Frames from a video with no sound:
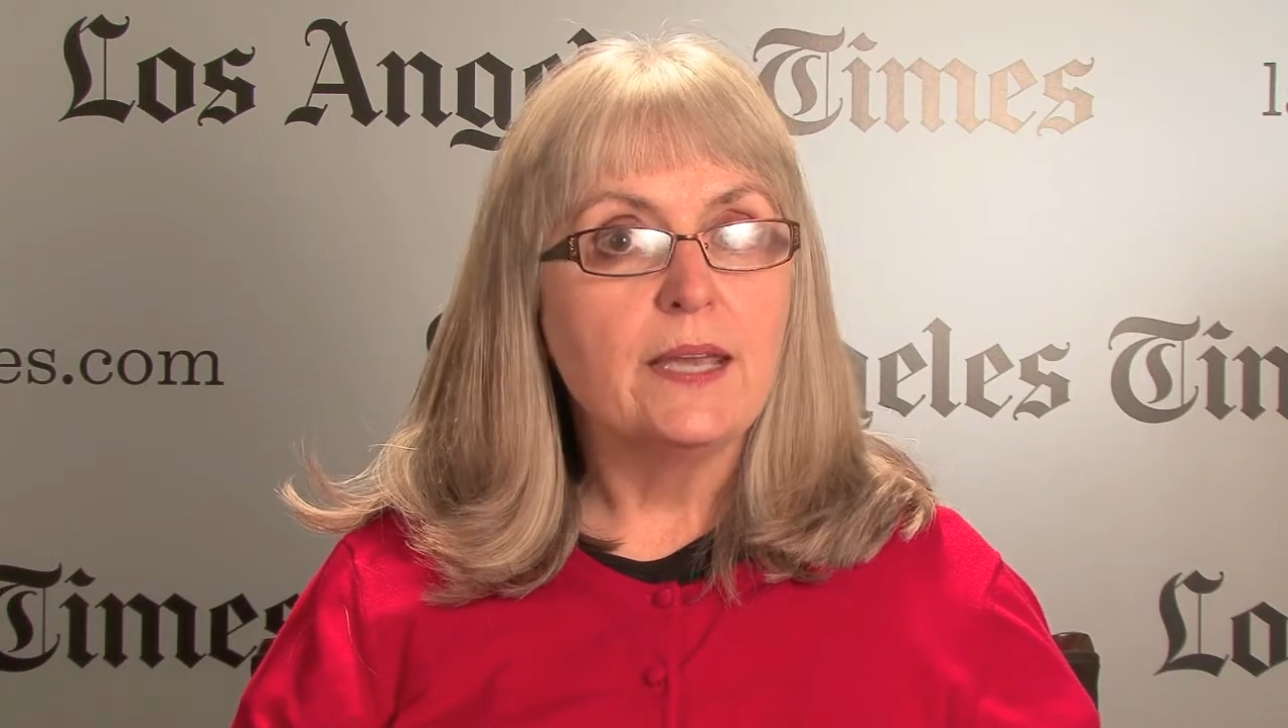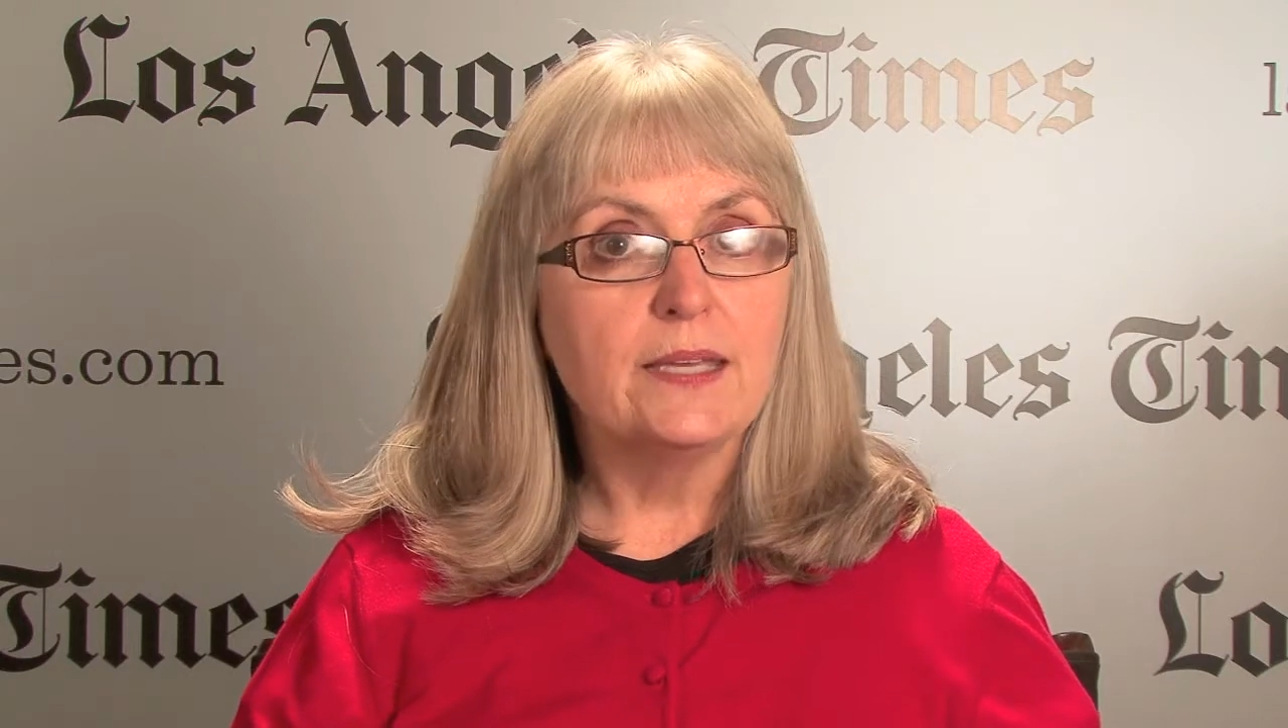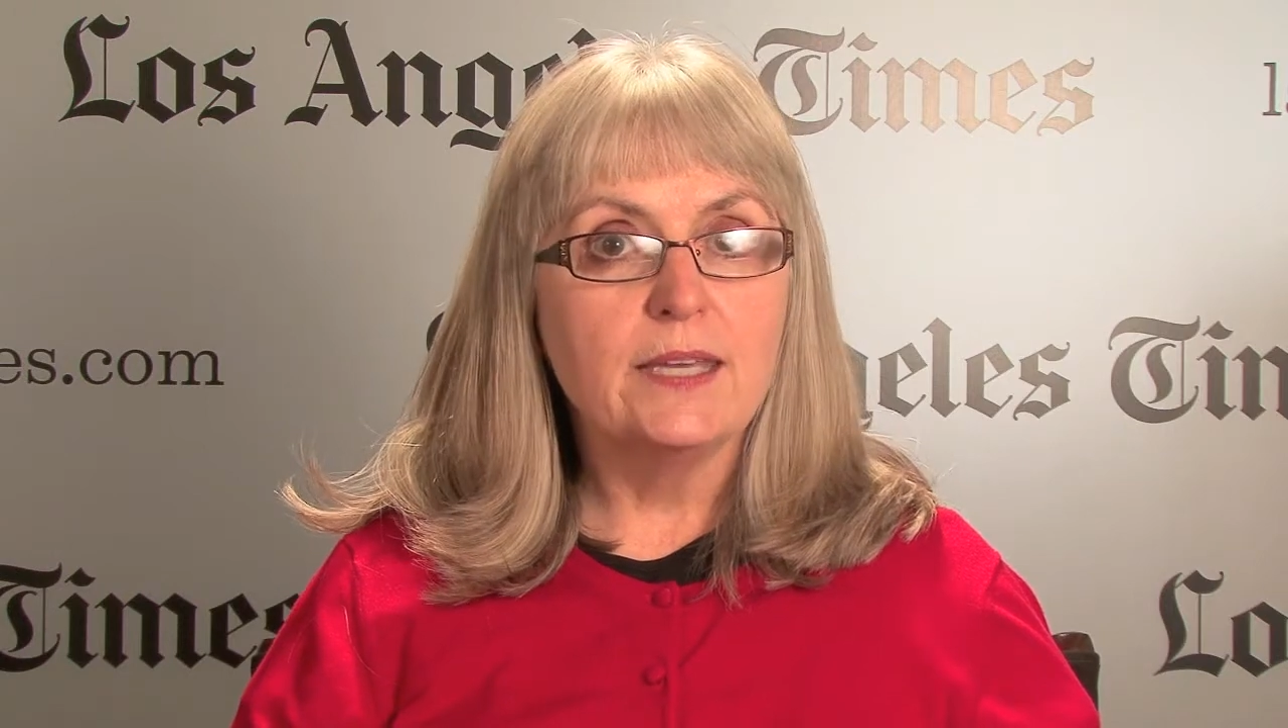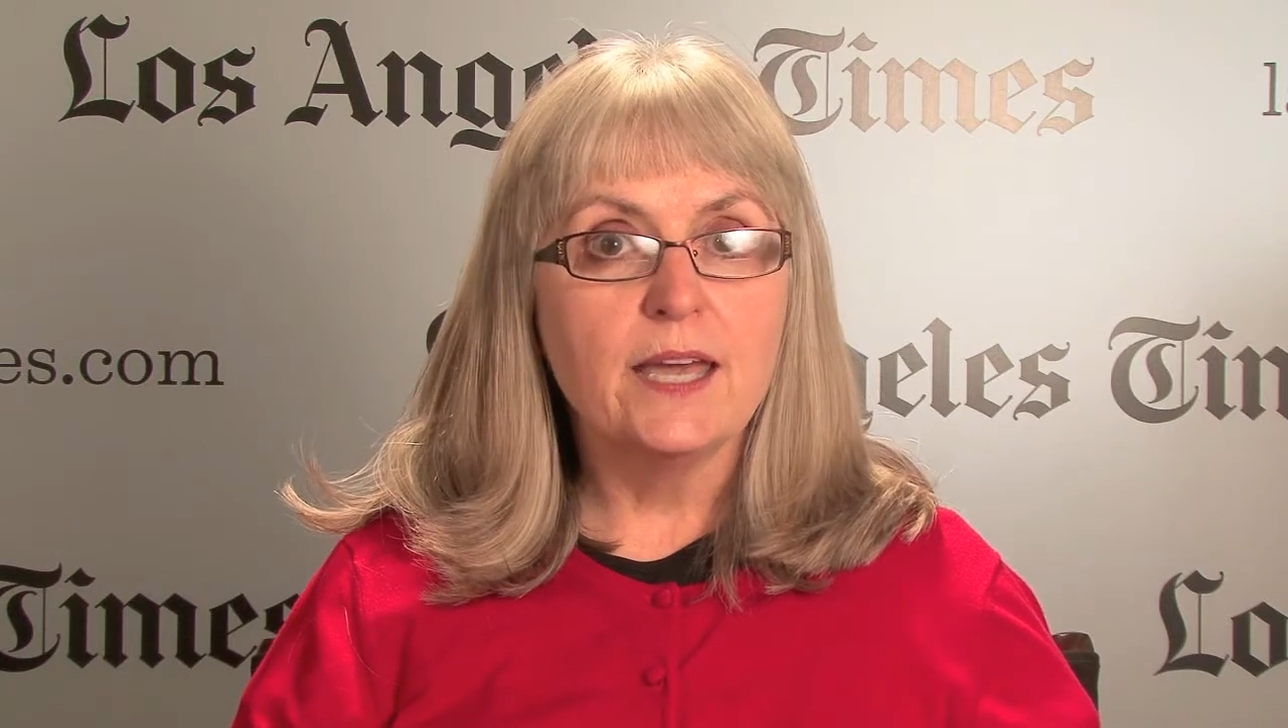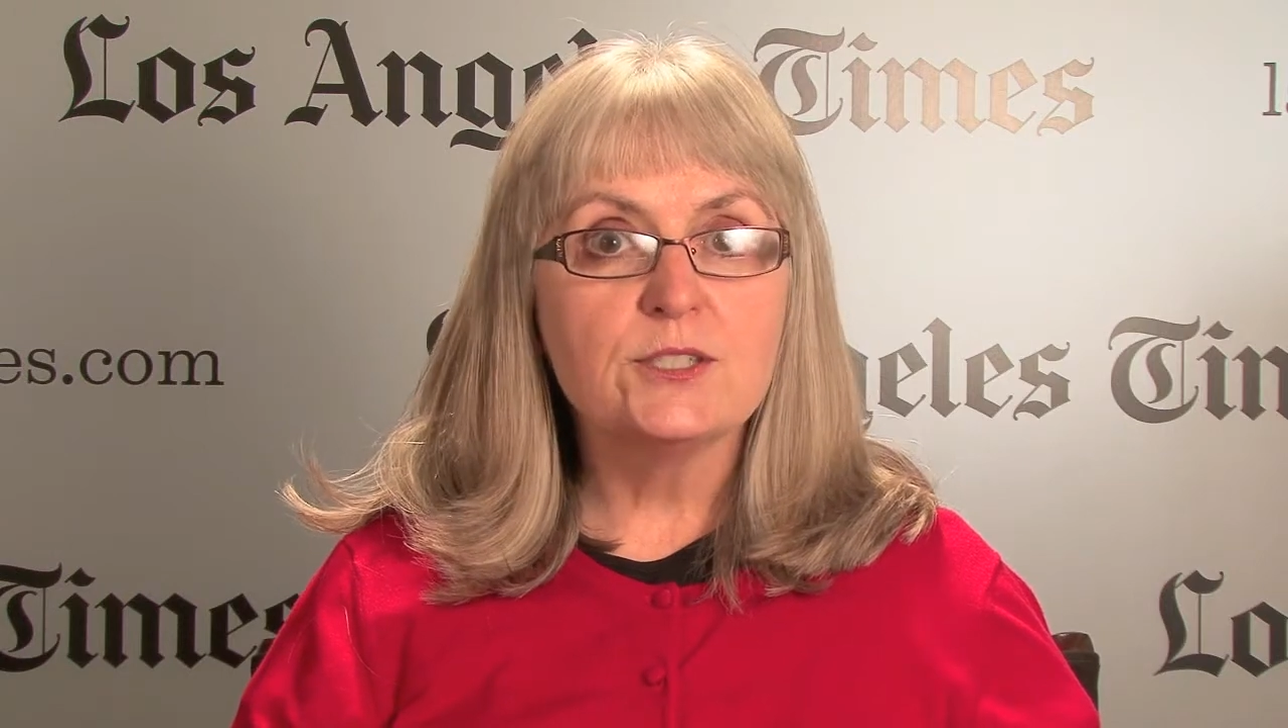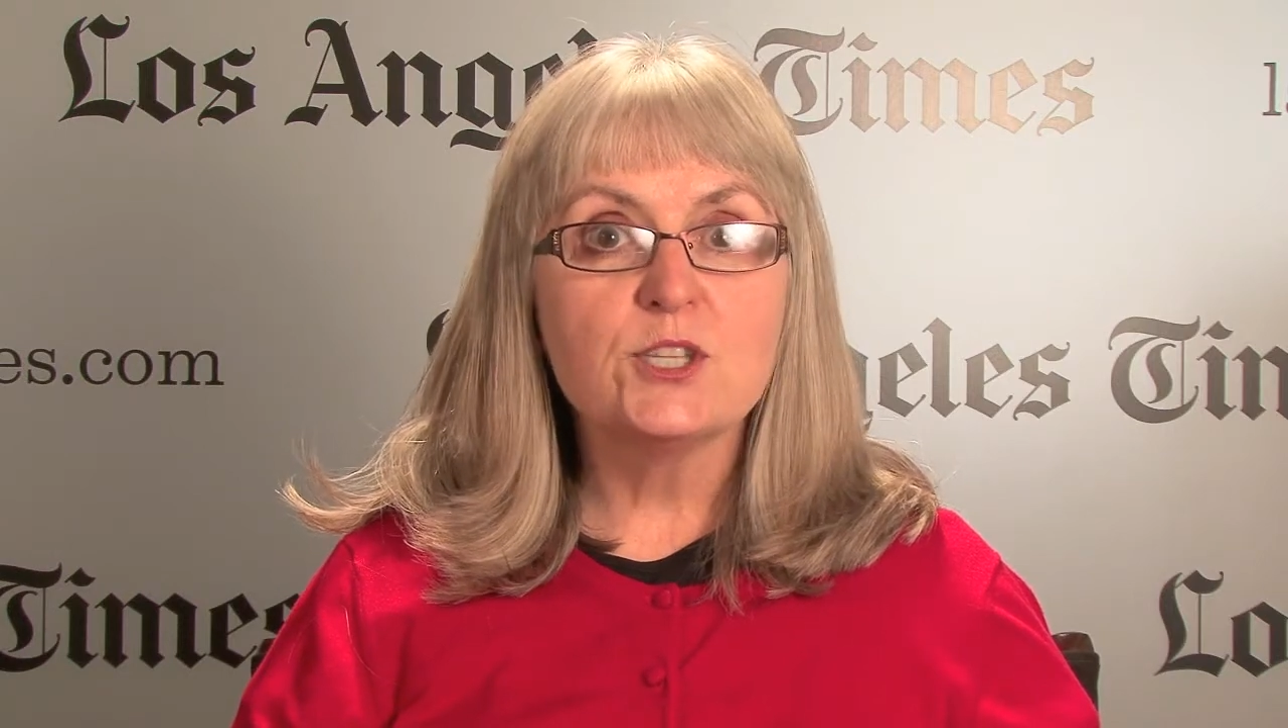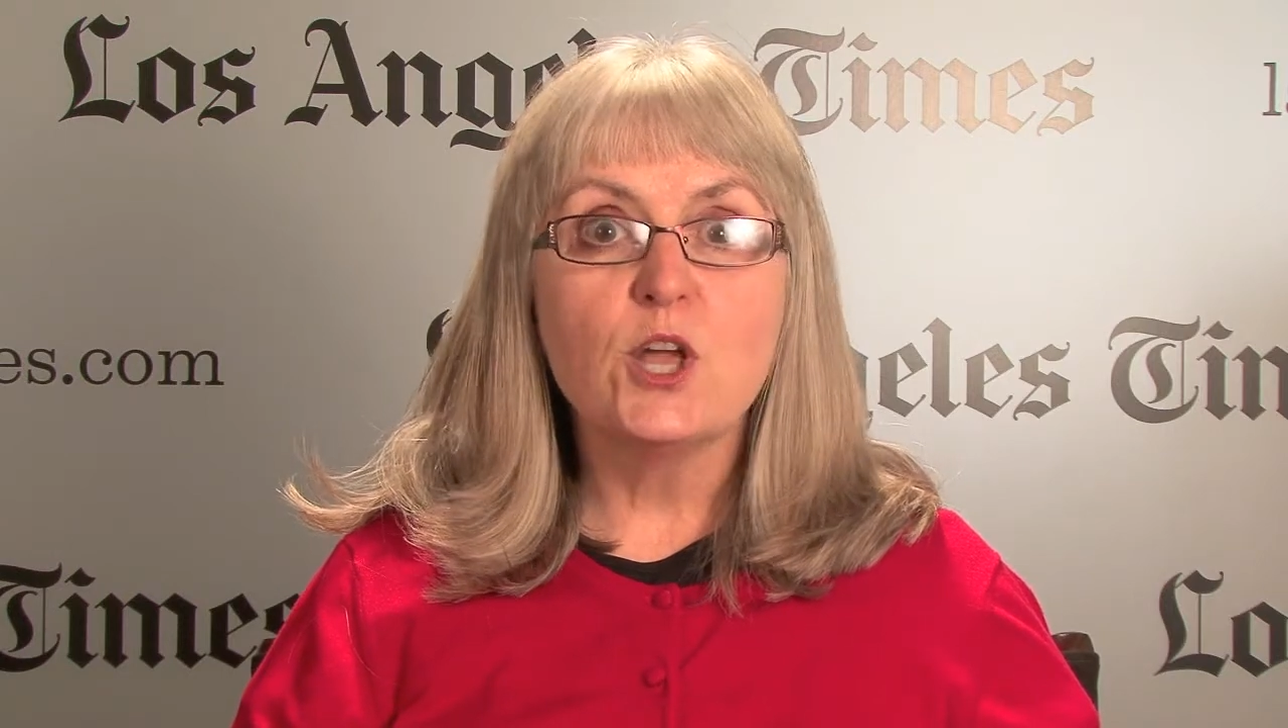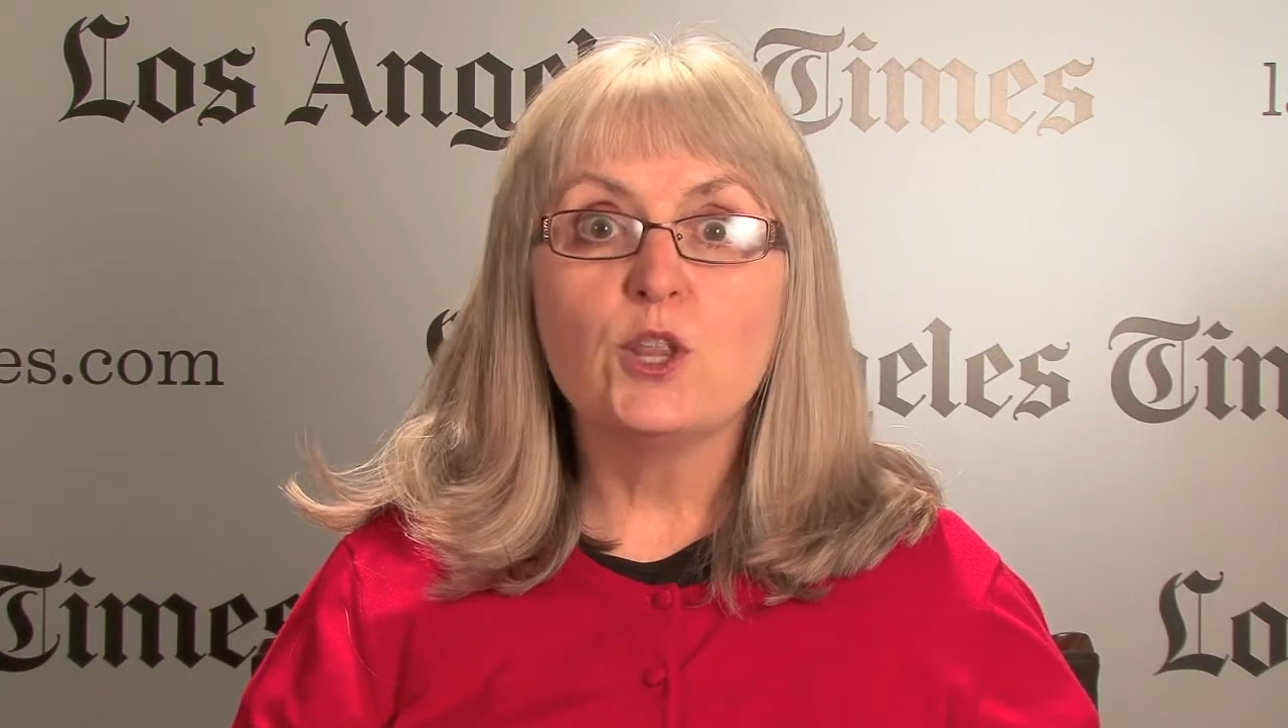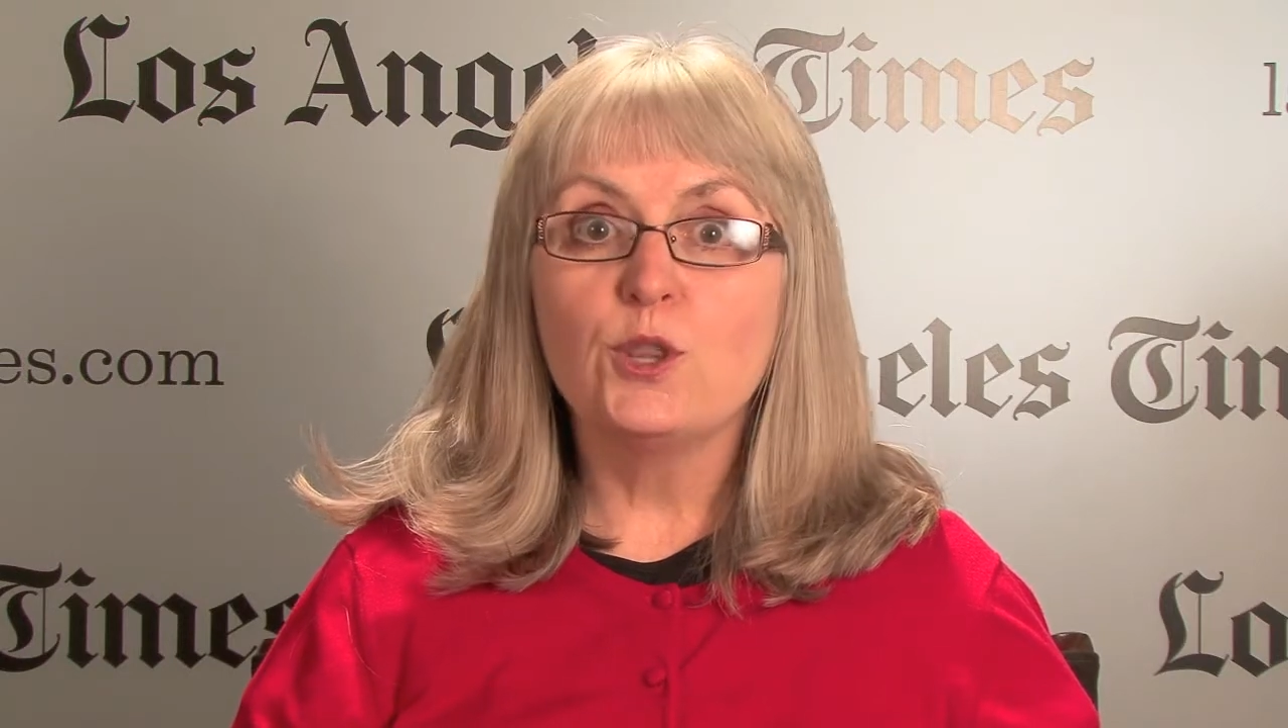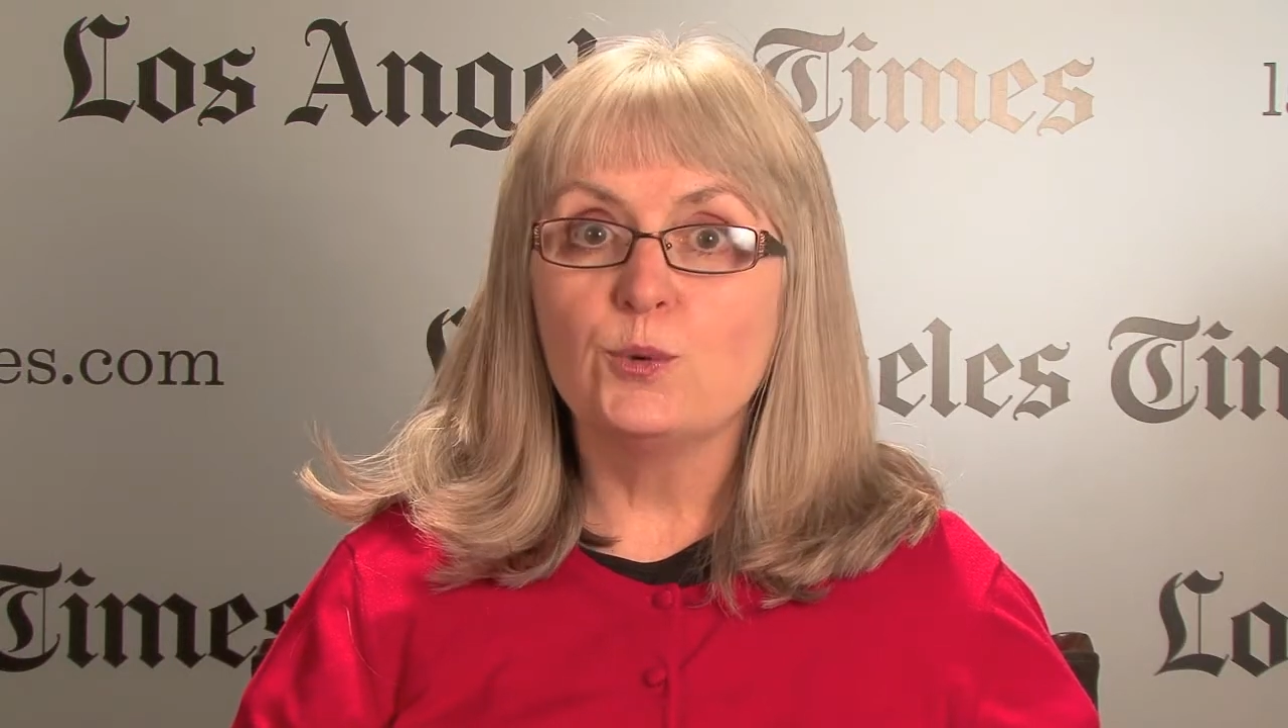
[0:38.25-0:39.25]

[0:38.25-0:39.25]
Yes, the